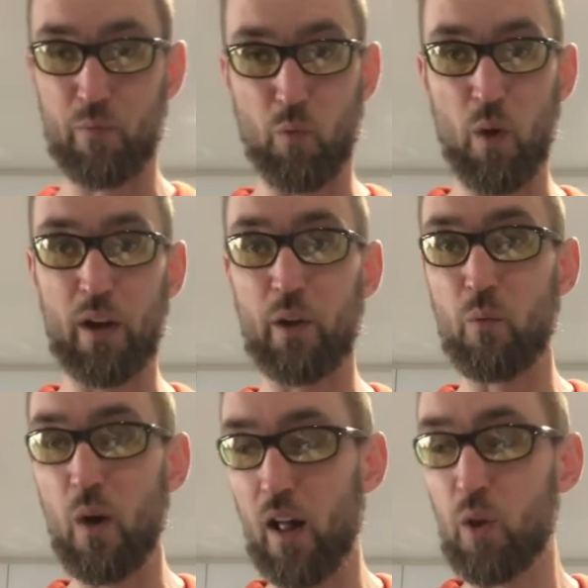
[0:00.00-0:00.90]

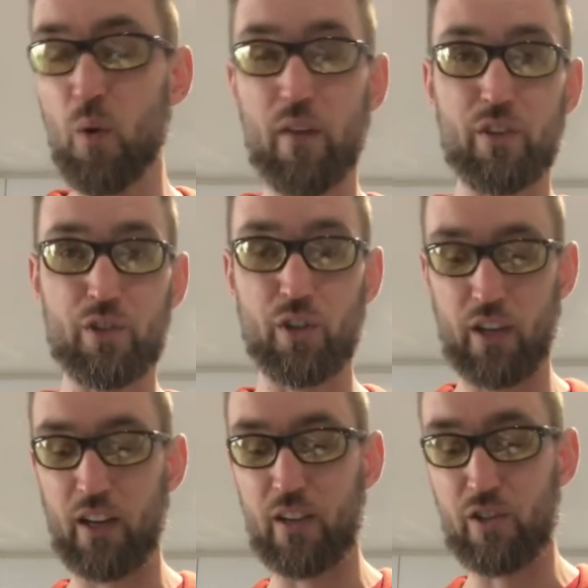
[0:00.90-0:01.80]
while whoever's
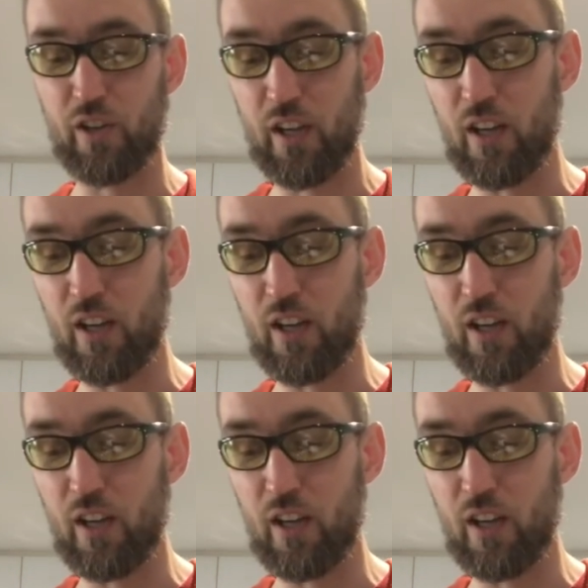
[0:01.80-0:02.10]
cooking is cooking,